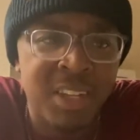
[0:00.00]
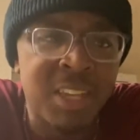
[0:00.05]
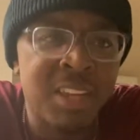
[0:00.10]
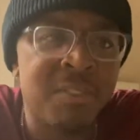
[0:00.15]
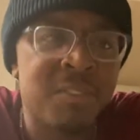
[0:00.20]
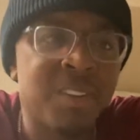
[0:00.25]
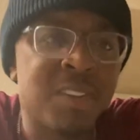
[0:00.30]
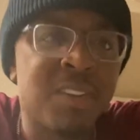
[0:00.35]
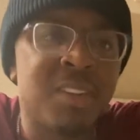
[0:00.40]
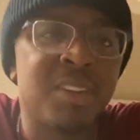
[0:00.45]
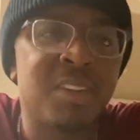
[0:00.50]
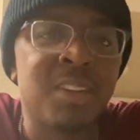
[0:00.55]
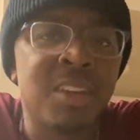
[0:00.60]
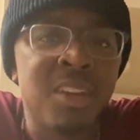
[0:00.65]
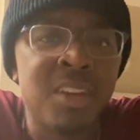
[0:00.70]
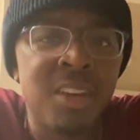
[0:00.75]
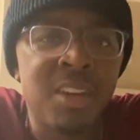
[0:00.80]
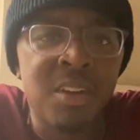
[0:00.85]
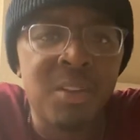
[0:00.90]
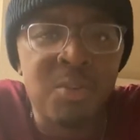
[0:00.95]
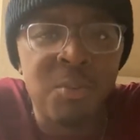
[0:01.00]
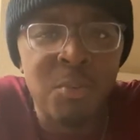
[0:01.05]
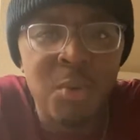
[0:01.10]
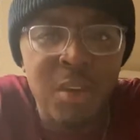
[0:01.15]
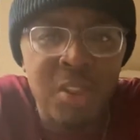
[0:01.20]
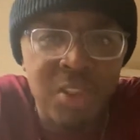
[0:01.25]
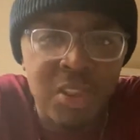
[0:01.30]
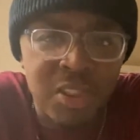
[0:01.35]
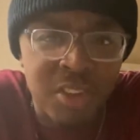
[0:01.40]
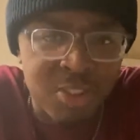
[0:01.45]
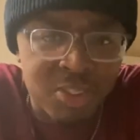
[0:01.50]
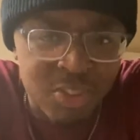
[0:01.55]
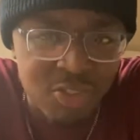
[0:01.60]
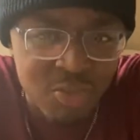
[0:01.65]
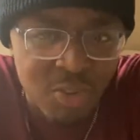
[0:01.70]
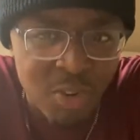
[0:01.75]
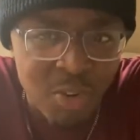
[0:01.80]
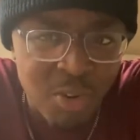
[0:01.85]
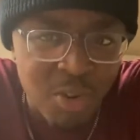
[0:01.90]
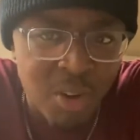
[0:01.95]
even with the
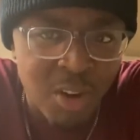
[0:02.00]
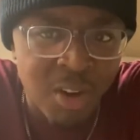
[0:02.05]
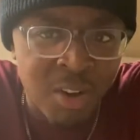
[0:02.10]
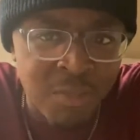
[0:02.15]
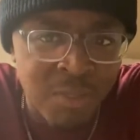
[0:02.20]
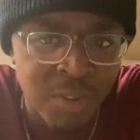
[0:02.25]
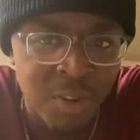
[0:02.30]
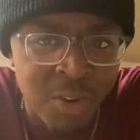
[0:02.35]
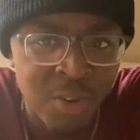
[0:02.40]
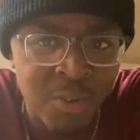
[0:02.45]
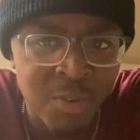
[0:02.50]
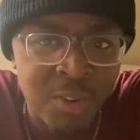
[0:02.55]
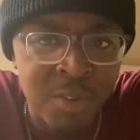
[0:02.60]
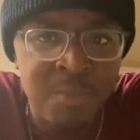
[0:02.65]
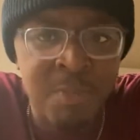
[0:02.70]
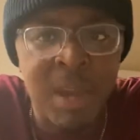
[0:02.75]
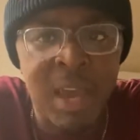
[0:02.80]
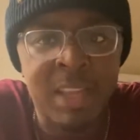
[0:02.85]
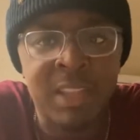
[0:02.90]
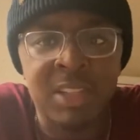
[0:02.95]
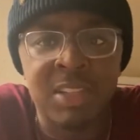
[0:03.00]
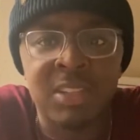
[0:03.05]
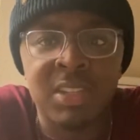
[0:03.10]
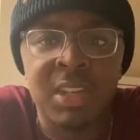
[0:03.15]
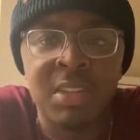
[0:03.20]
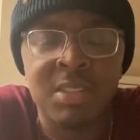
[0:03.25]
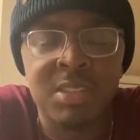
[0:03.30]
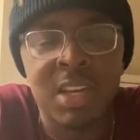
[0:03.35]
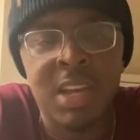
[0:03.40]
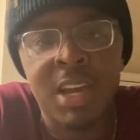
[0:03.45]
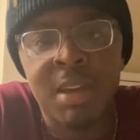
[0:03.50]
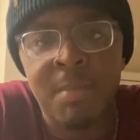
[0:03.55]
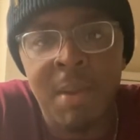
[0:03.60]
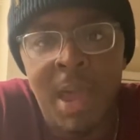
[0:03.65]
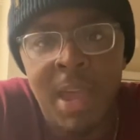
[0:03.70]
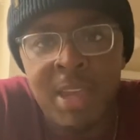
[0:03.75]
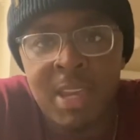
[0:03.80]
struggle of COVID. But at the same time, I